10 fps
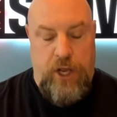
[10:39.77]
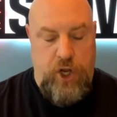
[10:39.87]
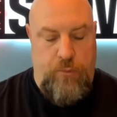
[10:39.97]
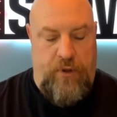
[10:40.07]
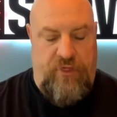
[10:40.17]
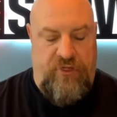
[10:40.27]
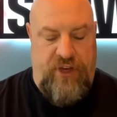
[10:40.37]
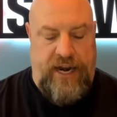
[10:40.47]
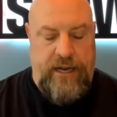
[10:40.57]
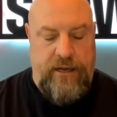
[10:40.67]
You
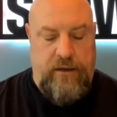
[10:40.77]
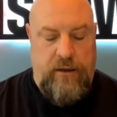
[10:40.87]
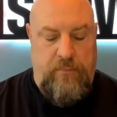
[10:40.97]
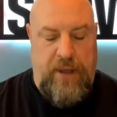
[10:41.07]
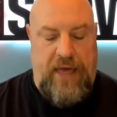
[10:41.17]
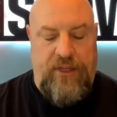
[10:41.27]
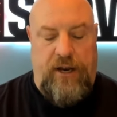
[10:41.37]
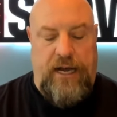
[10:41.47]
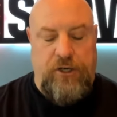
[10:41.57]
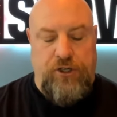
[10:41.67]
pathetic,
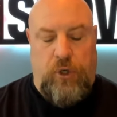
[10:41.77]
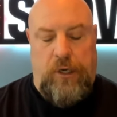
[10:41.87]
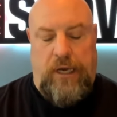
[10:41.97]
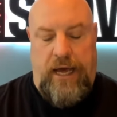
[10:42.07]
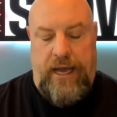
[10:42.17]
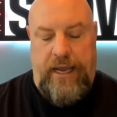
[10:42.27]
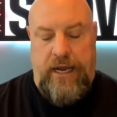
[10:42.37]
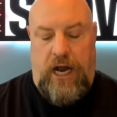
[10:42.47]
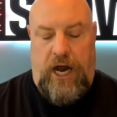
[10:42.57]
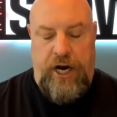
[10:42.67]
pathological, lying,
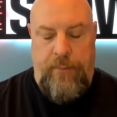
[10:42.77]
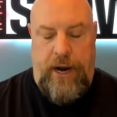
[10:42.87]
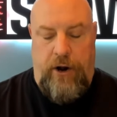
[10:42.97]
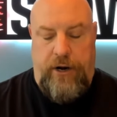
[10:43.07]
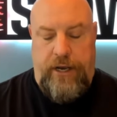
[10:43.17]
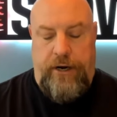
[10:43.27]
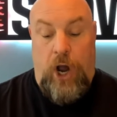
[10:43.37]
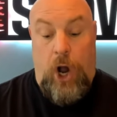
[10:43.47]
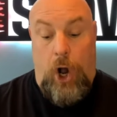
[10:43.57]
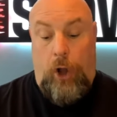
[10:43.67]
un American,
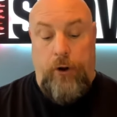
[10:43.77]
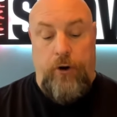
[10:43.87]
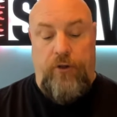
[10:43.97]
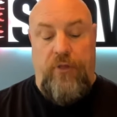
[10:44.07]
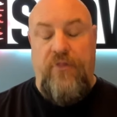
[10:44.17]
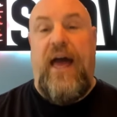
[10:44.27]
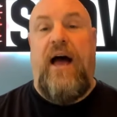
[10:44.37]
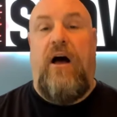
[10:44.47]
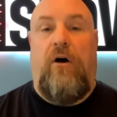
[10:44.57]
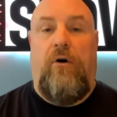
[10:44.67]
holier than
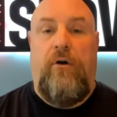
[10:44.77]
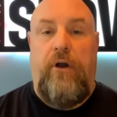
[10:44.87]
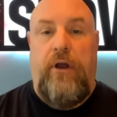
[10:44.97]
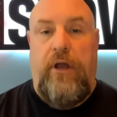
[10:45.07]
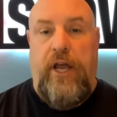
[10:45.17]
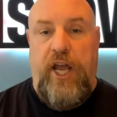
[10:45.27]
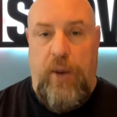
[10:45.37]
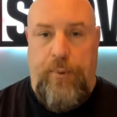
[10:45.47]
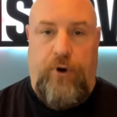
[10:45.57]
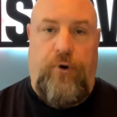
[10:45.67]
thou
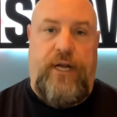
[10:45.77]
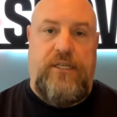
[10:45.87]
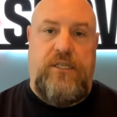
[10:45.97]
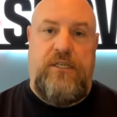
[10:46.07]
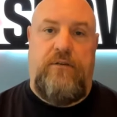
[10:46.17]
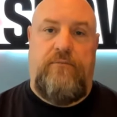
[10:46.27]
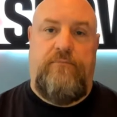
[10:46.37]
hypocrites.